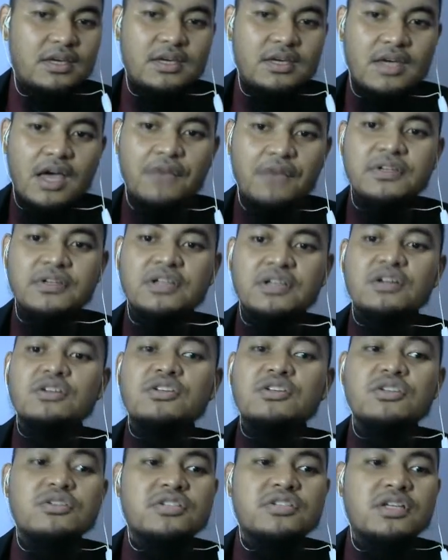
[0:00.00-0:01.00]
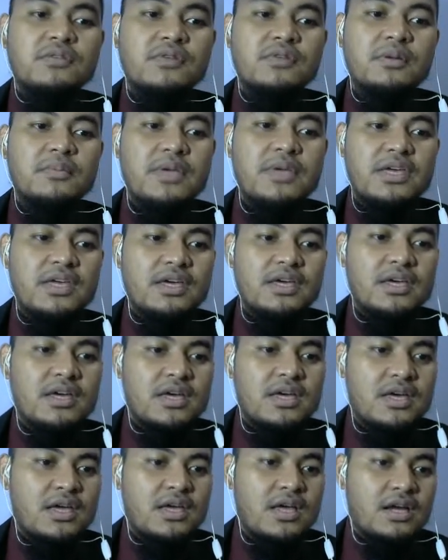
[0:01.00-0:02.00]
After the conclusion will be
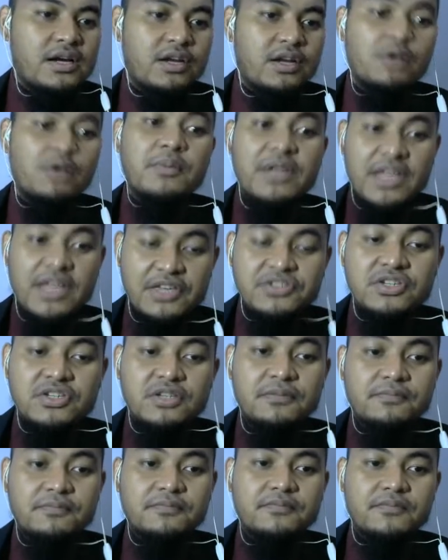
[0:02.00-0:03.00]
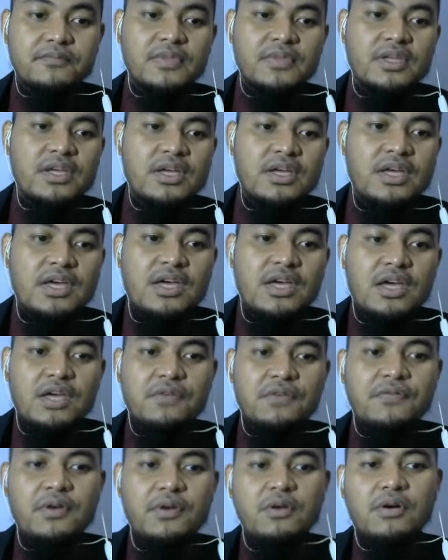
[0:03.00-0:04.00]
a recommendation. If
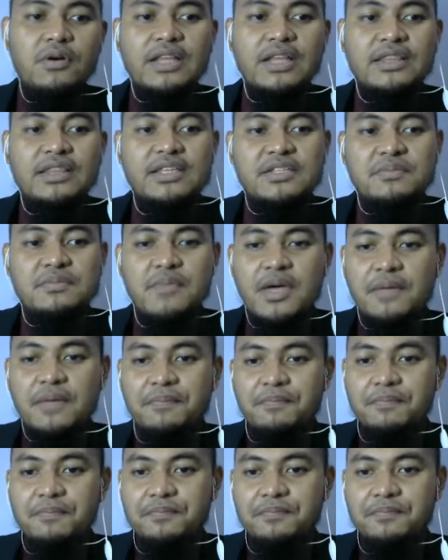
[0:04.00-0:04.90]
we look at this map,